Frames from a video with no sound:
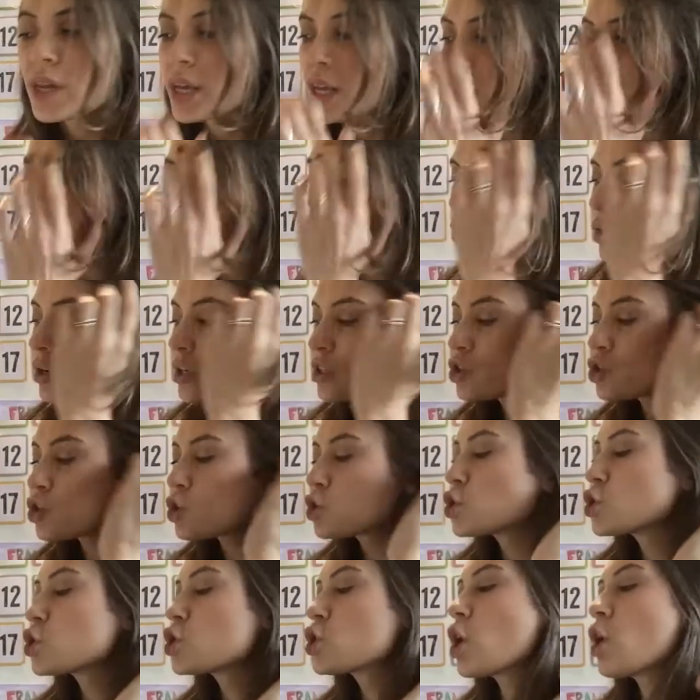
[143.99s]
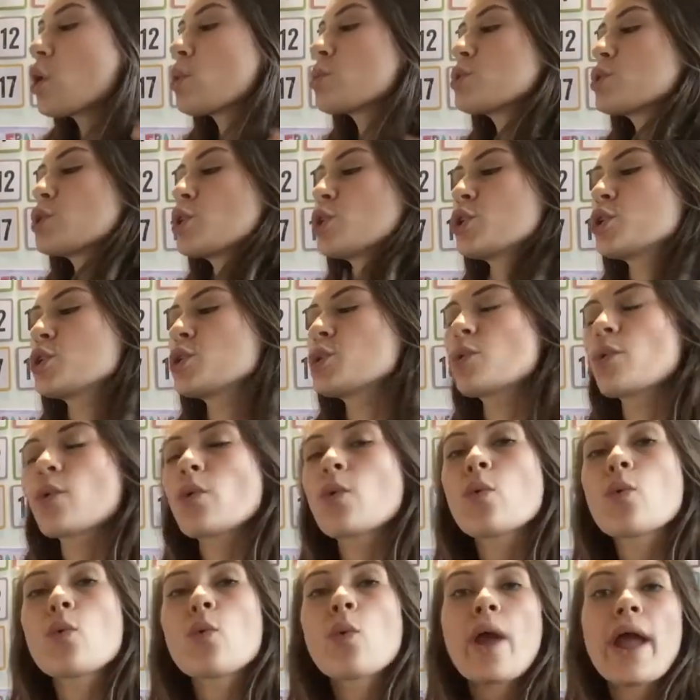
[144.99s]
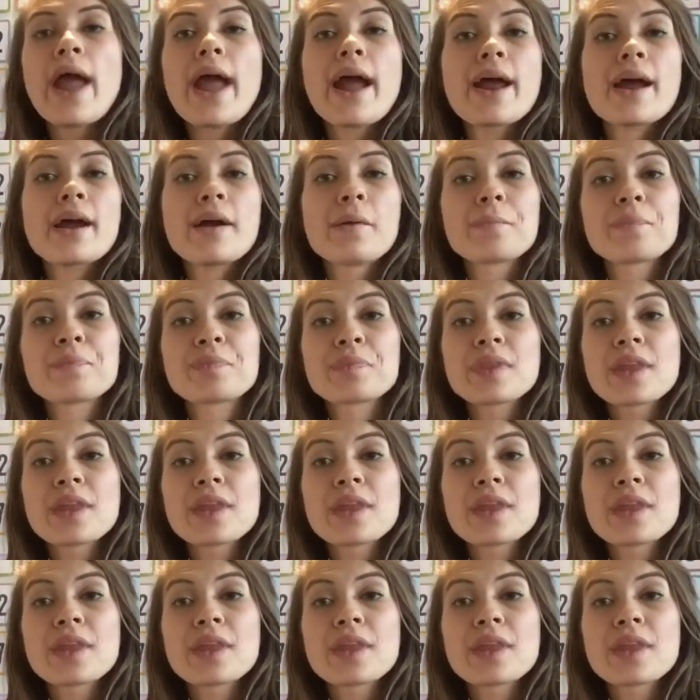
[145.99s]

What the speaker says: is going to show to you where